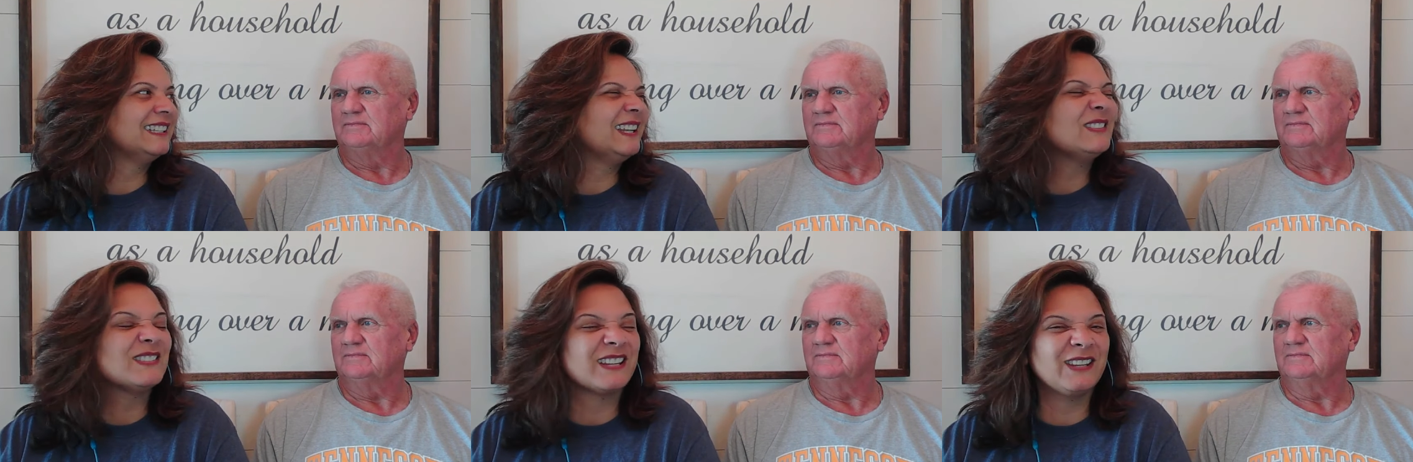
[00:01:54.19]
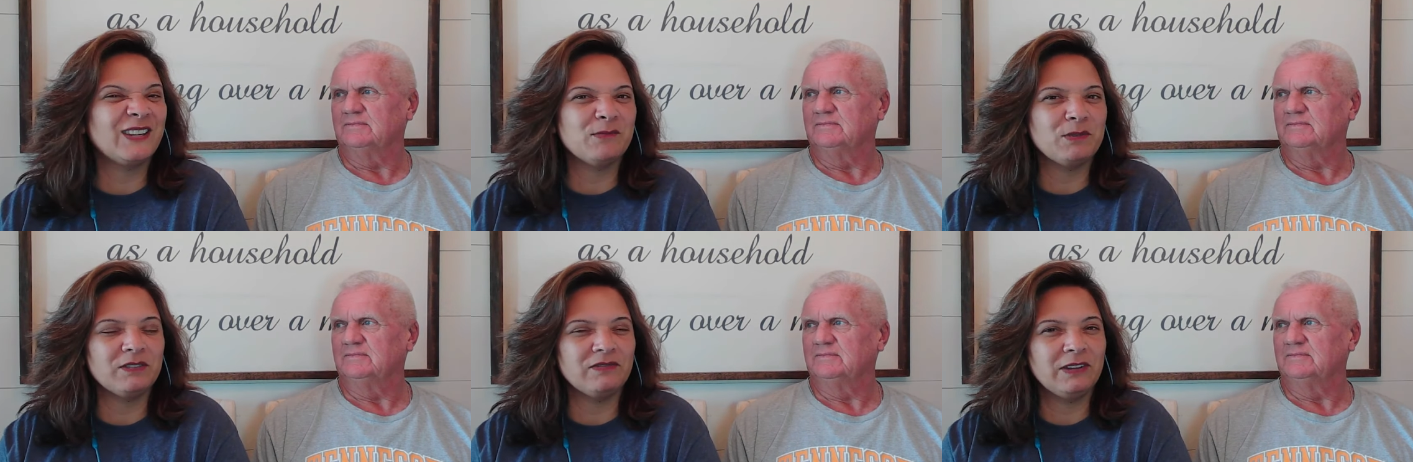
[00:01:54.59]
Speaker 1: It was a
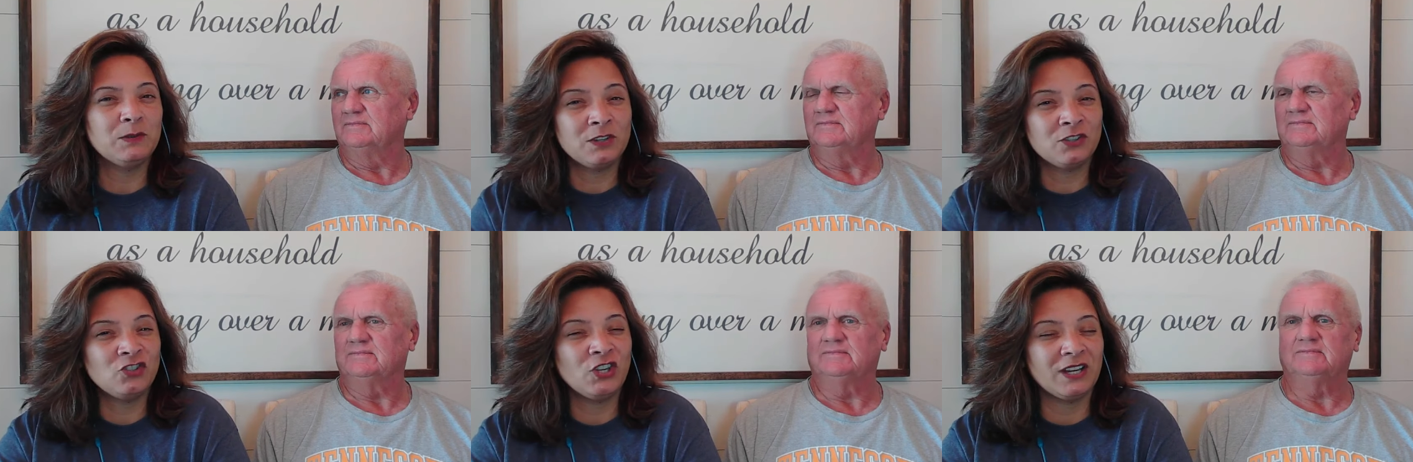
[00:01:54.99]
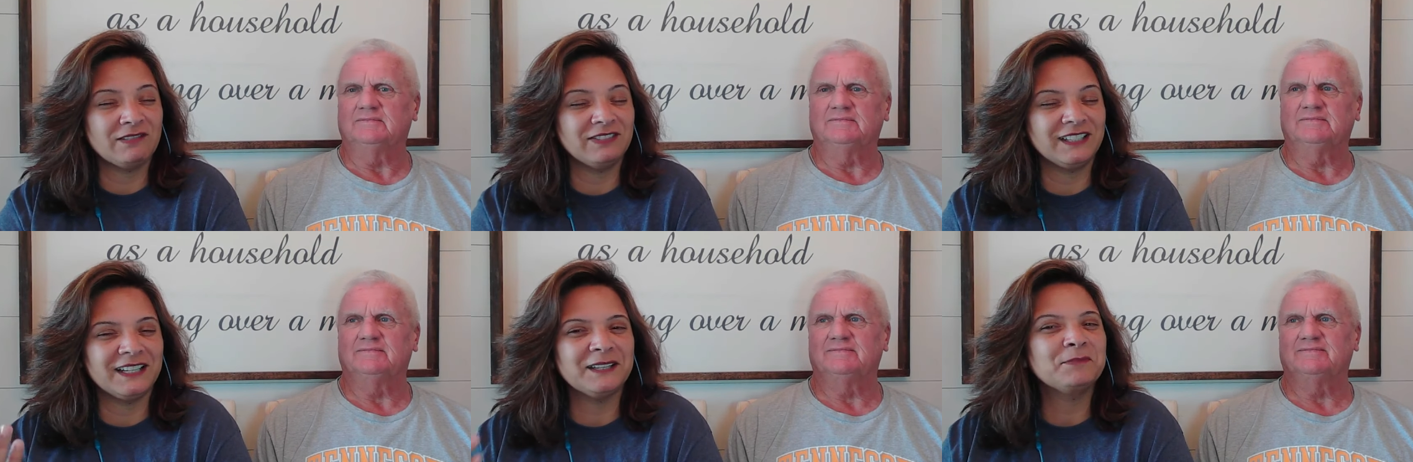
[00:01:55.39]
cute movie. It was a
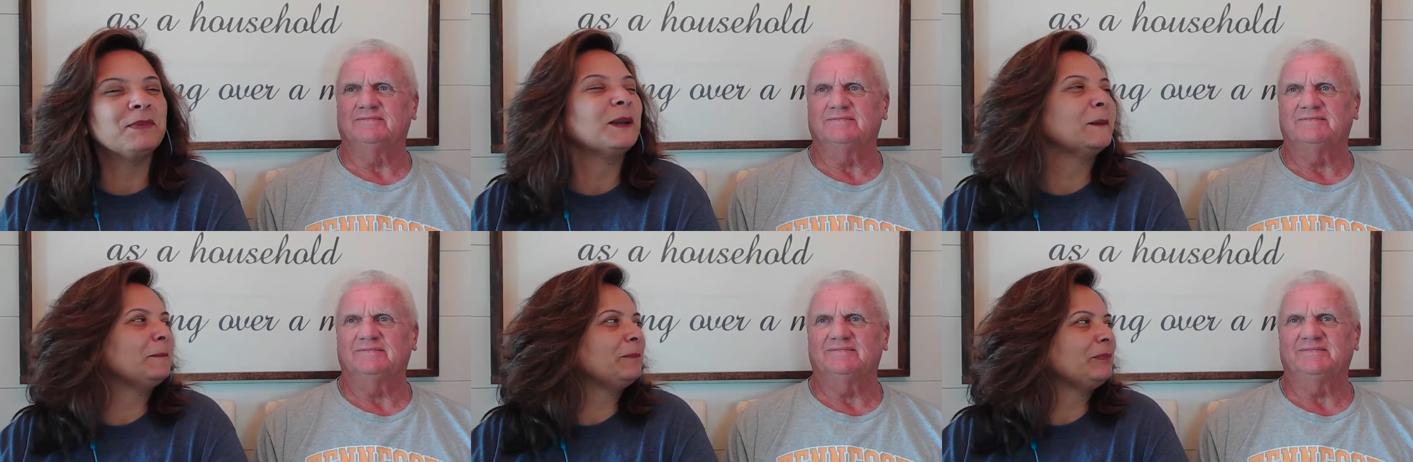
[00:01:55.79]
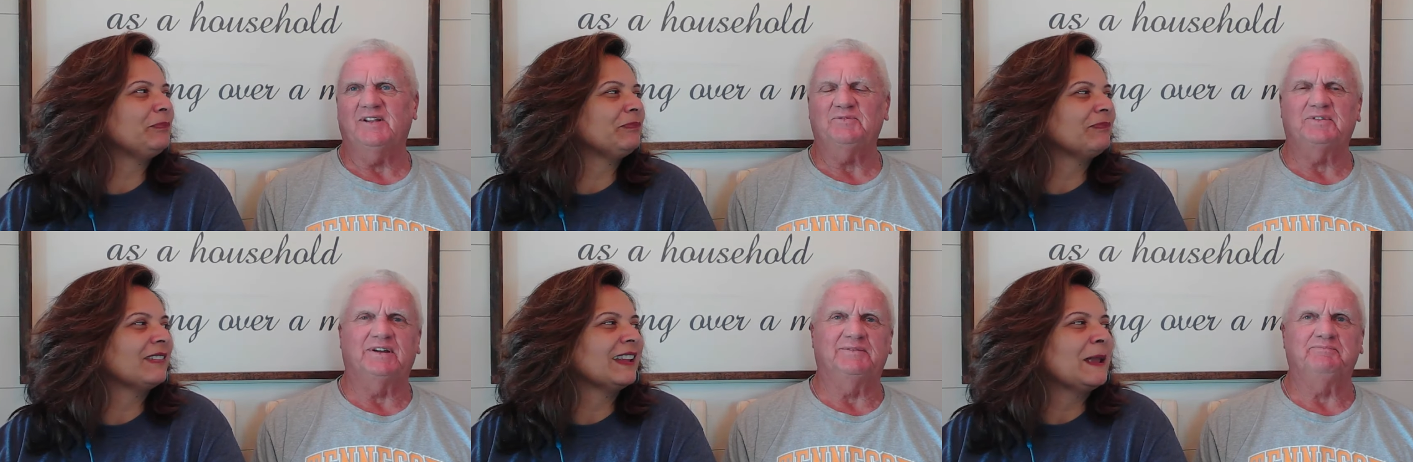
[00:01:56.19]
chick flick, but
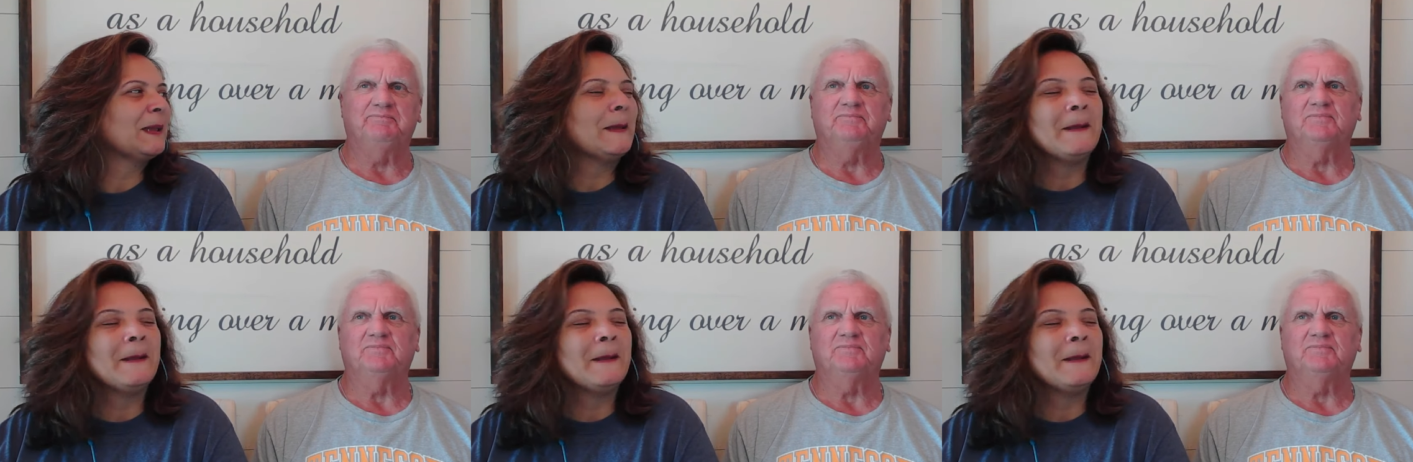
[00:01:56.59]
okay.